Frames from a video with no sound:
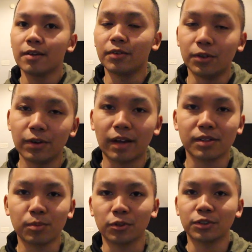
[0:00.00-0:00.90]
we do got
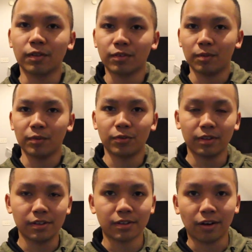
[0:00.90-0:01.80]
some more stuff coming for
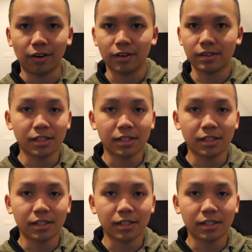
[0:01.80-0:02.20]
these cars.